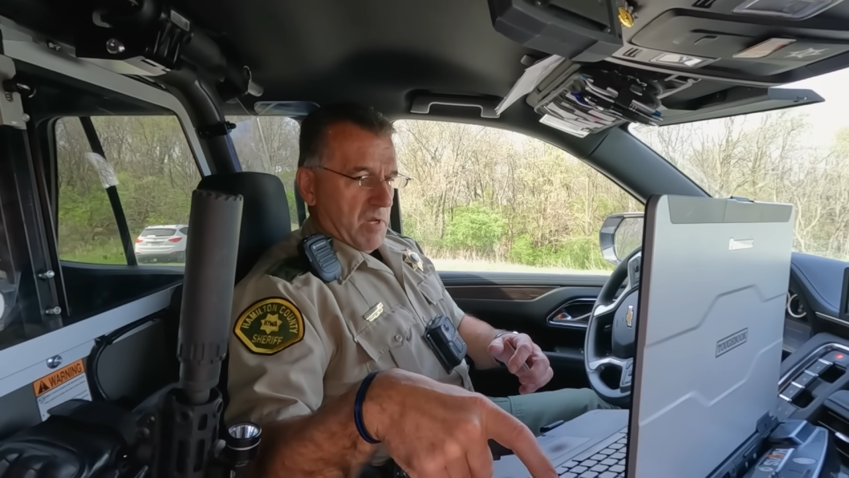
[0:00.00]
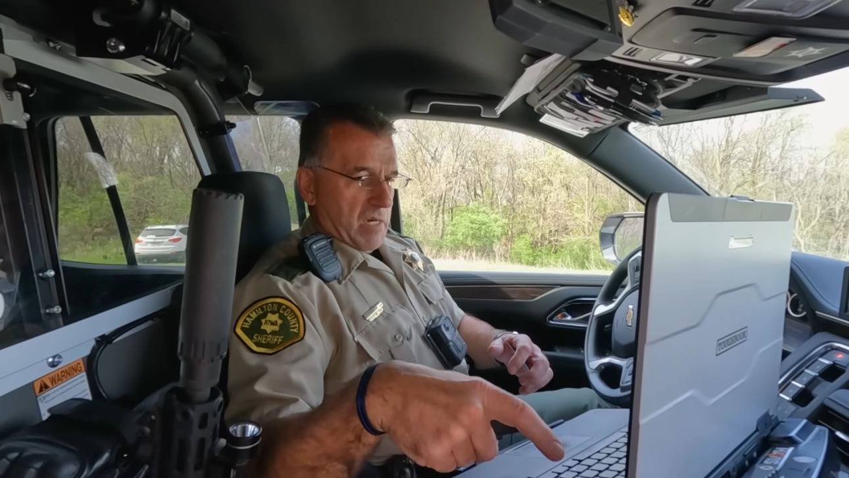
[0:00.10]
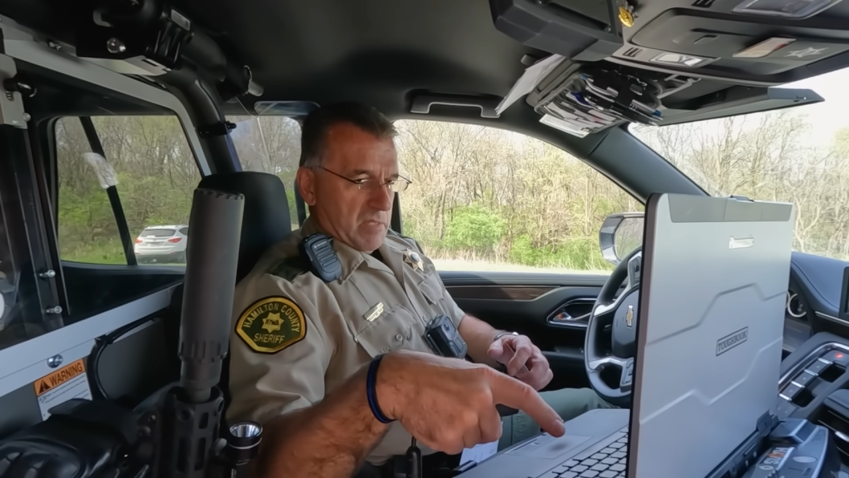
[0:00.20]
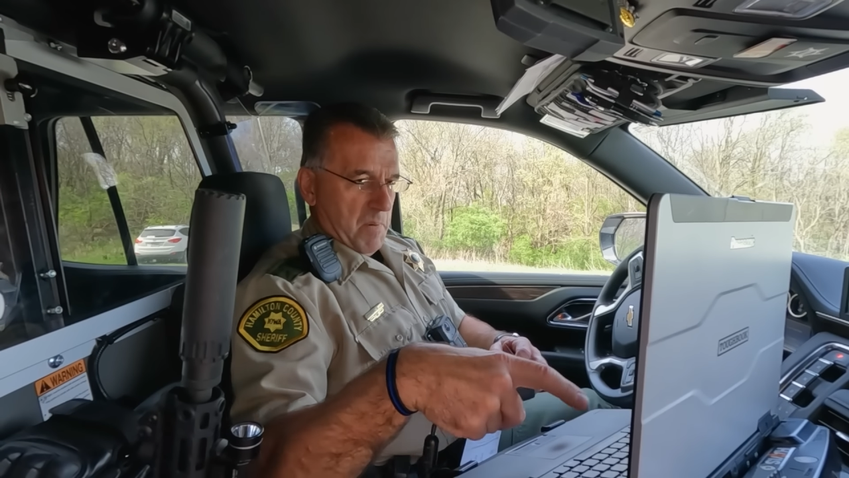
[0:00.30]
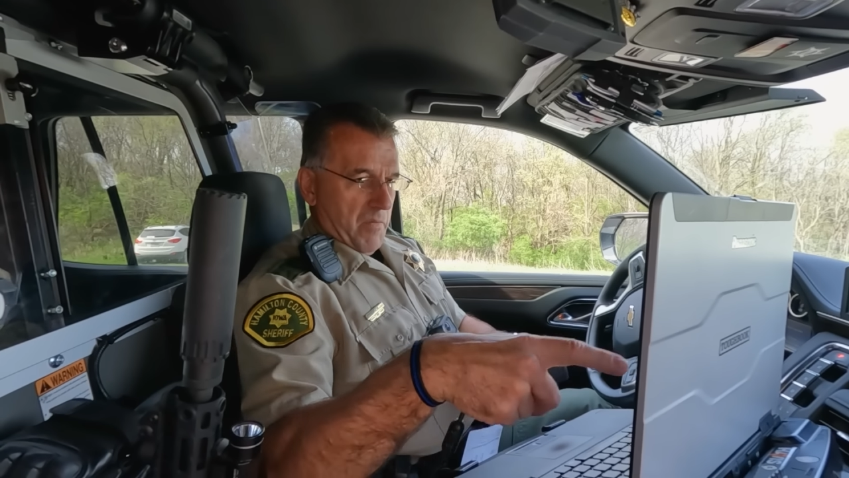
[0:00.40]

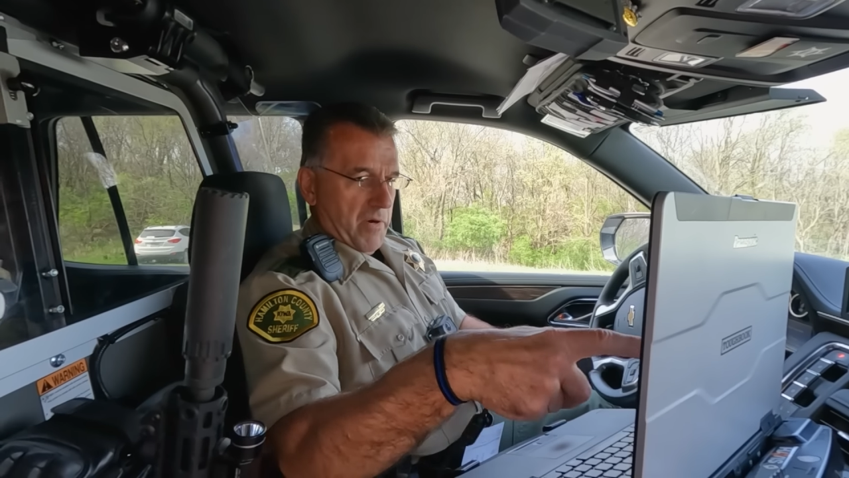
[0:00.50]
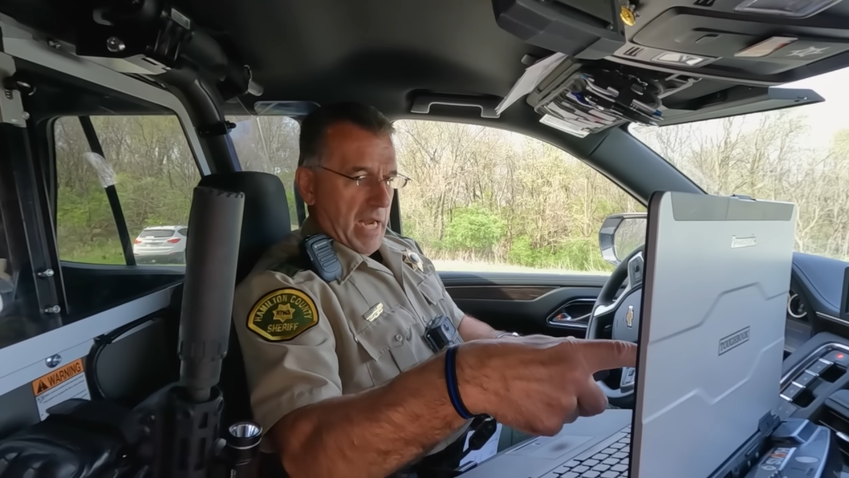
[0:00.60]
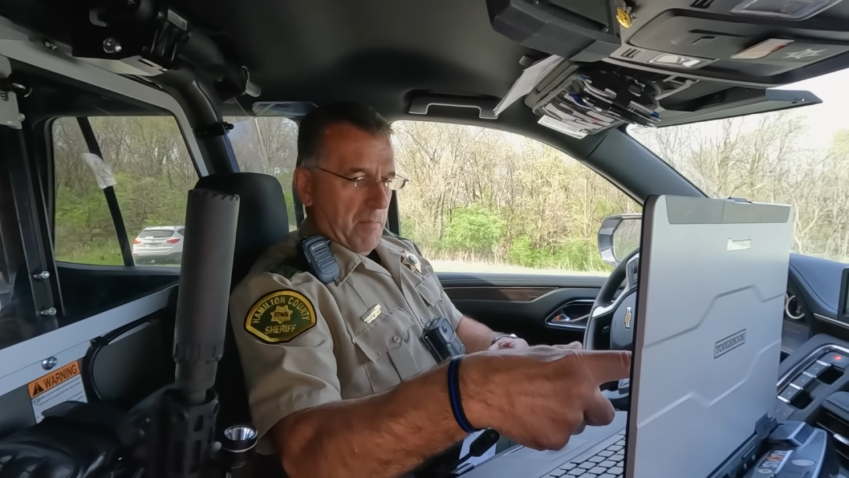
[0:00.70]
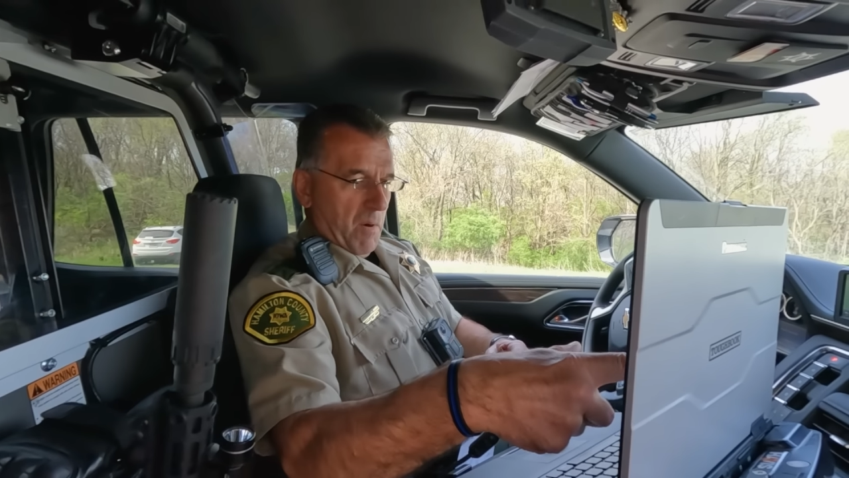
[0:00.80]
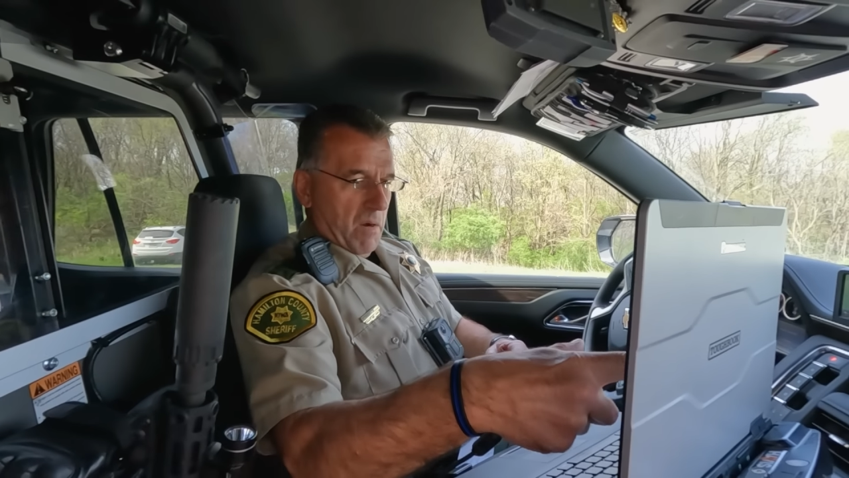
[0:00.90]
try to spell their
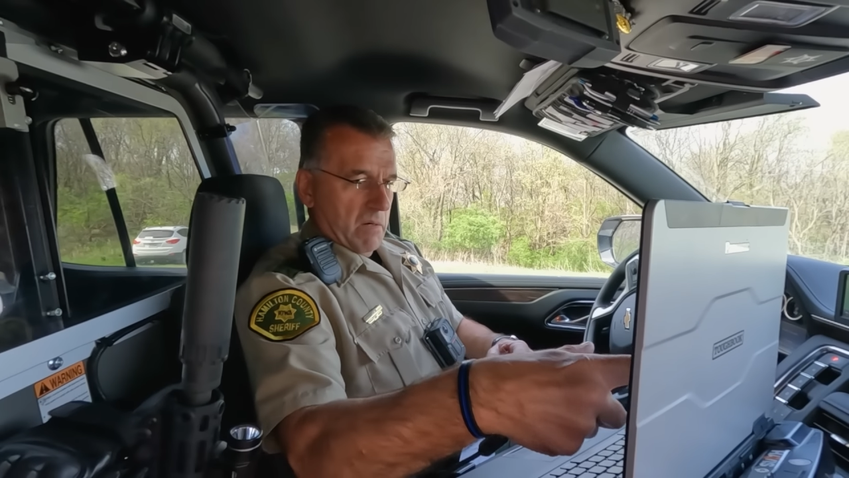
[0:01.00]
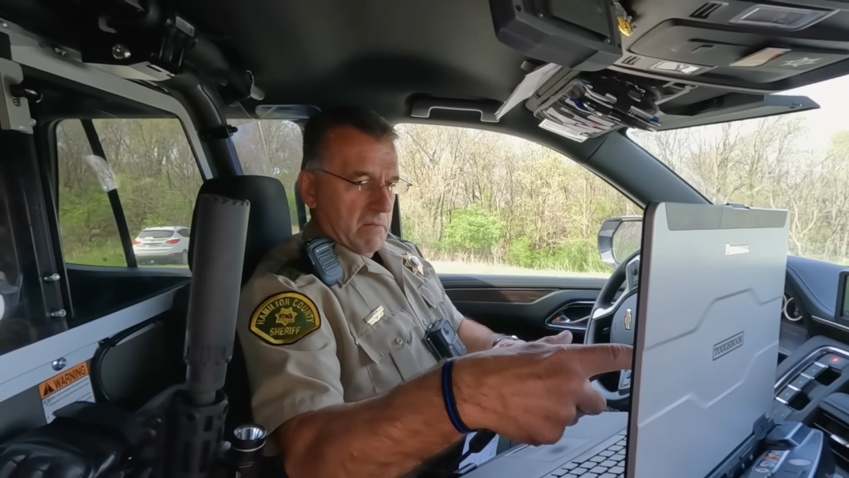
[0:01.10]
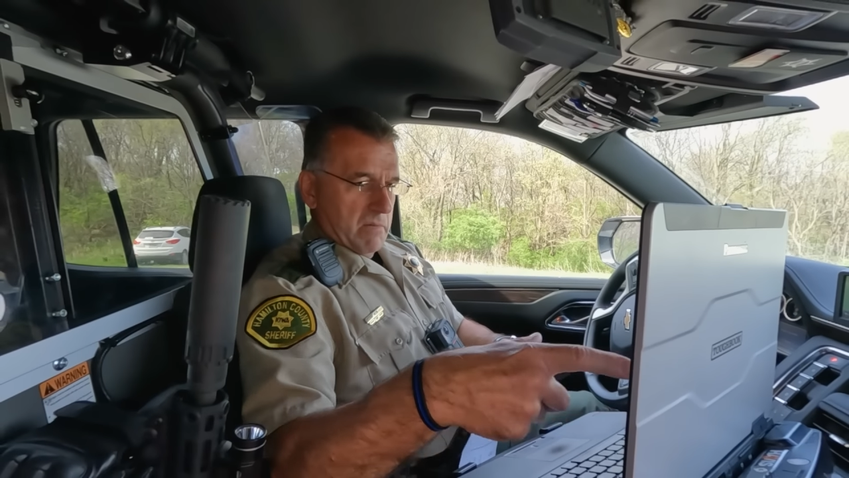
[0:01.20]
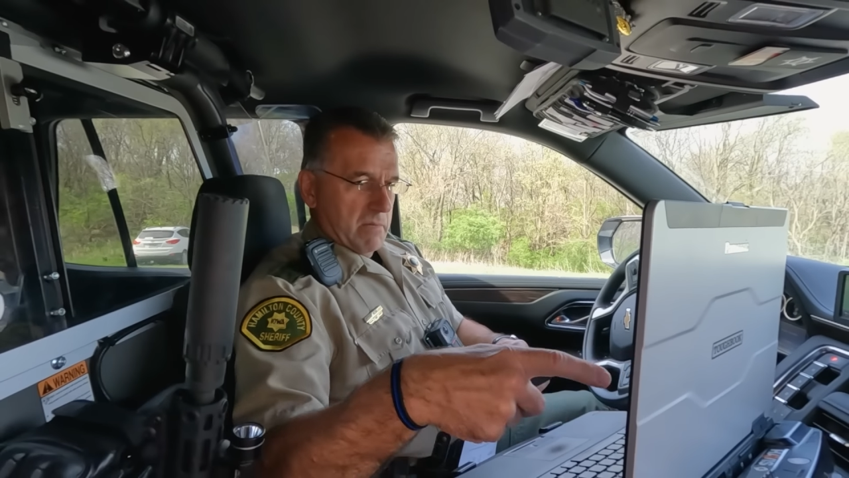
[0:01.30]
name wrong.